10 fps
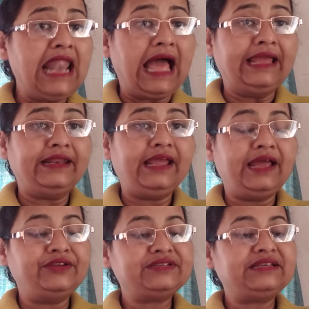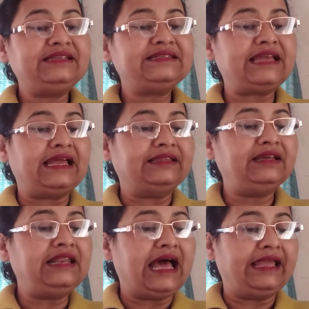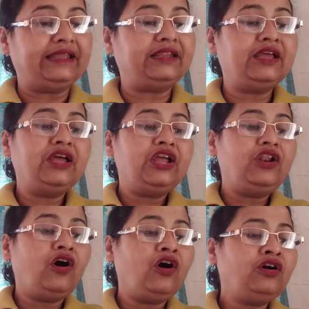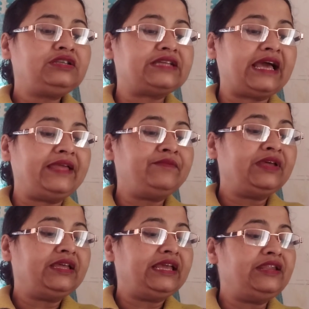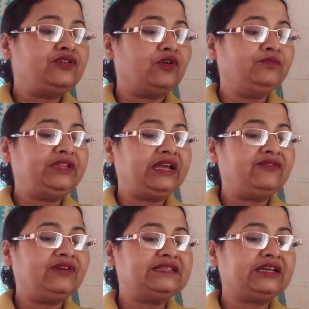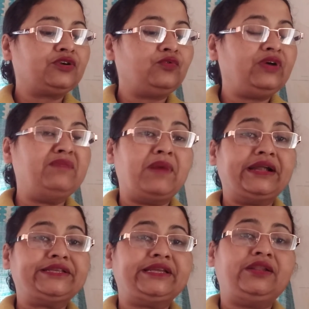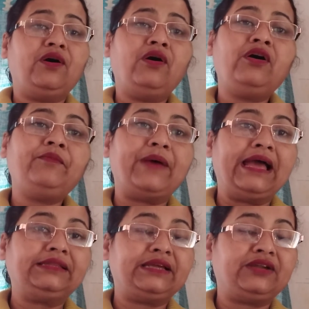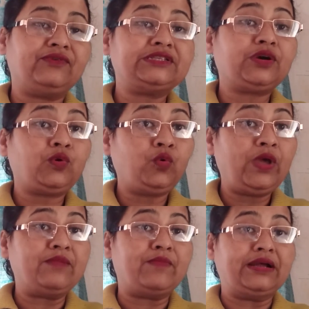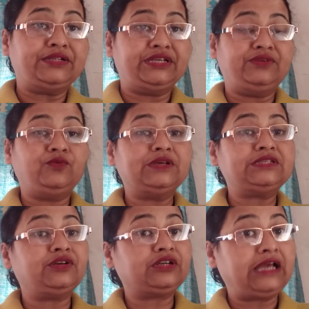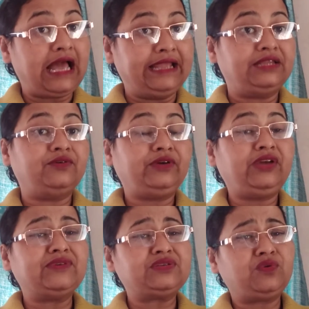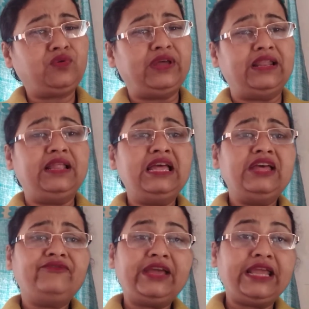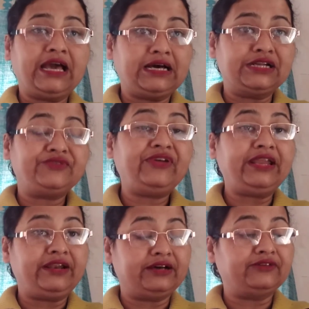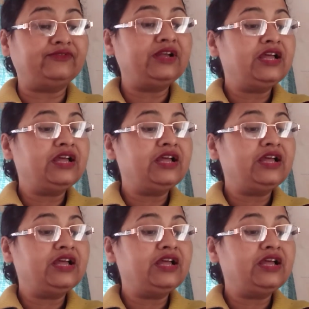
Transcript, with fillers: lion Androcles and the lion long time in rome there was a cruel merchant long back there was a cruel merchant who was not kind okay was cruel very harsh very rough